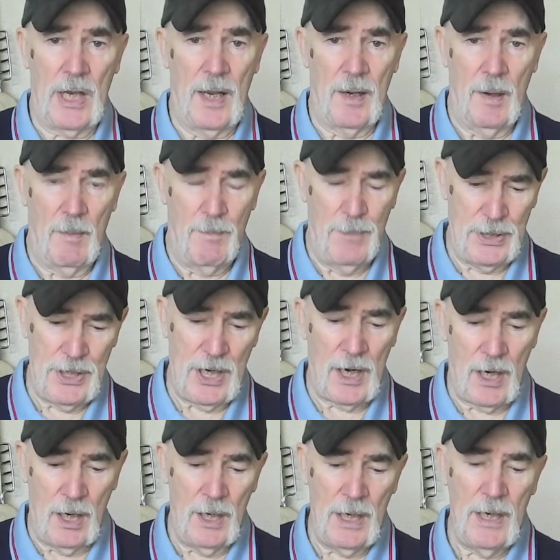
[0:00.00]
And
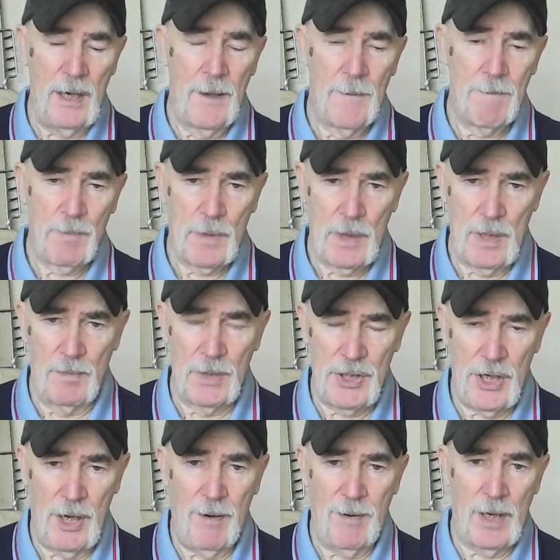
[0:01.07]
particularly the
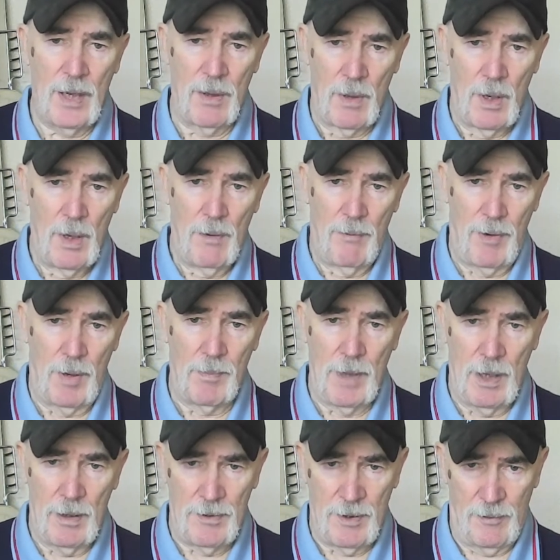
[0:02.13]
material
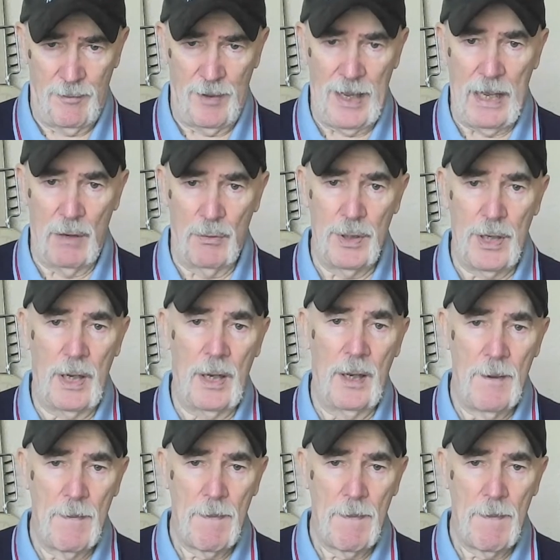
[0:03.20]
from the founder,